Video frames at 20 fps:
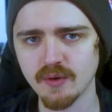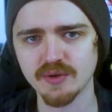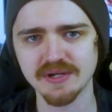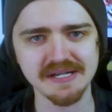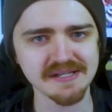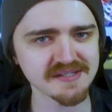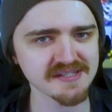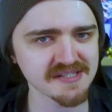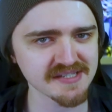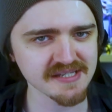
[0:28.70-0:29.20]
I
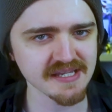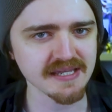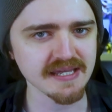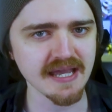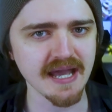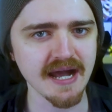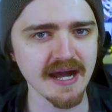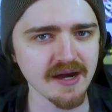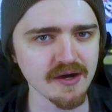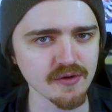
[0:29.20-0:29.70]
wanted to see
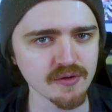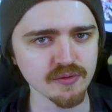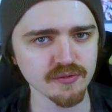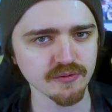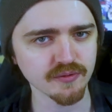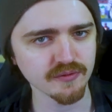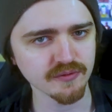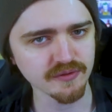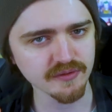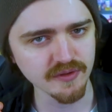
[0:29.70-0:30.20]

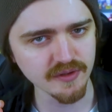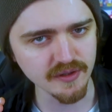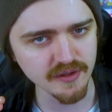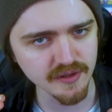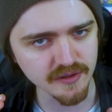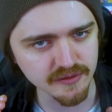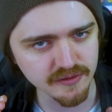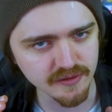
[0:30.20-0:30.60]
how the,